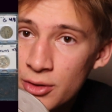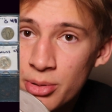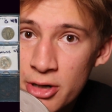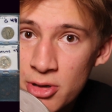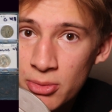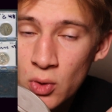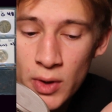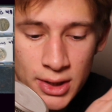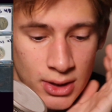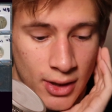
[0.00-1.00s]
premium
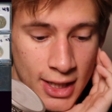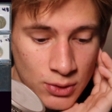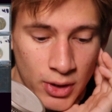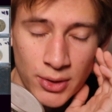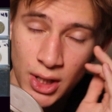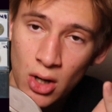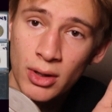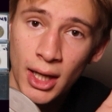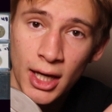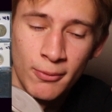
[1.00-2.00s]
coins. So that's when I was like,
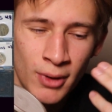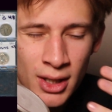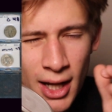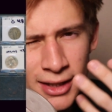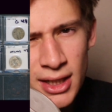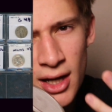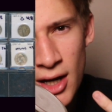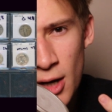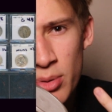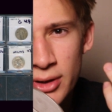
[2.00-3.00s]
okay, that's like a
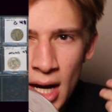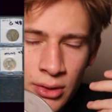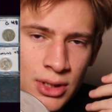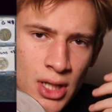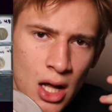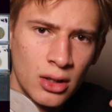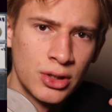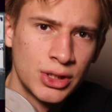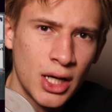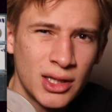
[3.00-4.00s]
couple
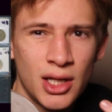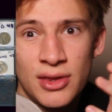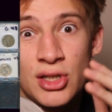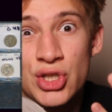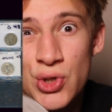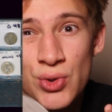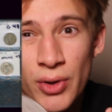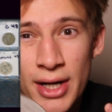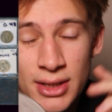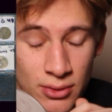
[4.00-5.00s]
$1,000s, nothing too
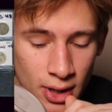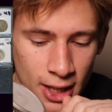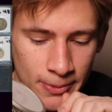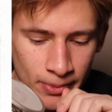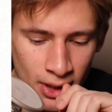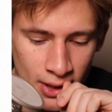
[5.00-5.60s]
crazy, right?